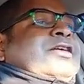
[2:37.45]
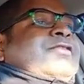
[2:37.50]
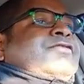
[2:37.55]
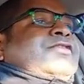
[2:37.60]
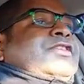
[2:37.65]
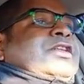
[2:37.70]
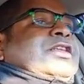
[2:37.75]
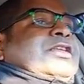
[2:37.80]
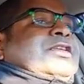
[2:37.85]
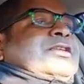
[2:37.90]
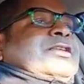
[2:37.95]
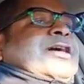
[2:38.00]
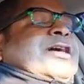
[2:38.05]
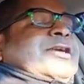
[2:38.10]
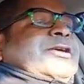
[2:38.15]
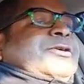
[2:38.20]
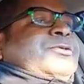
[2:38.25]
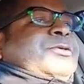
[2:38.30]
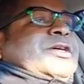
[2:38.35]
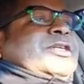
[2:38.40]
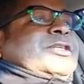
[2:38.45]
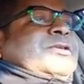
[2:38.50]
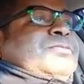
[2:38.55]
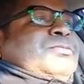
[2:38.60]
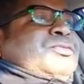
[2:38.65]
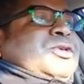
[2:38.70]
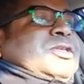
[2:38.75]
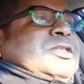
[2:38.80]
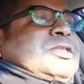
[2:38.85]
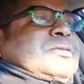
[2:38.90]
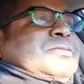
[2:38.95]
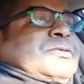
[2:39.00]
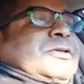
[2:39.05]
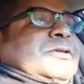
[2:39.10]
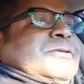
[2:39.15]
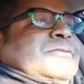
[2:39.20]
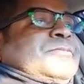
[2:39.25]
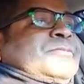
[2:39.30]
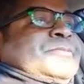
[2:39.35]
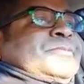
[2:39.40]
of the non-aggression
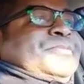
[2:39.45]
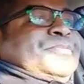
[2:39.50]
principle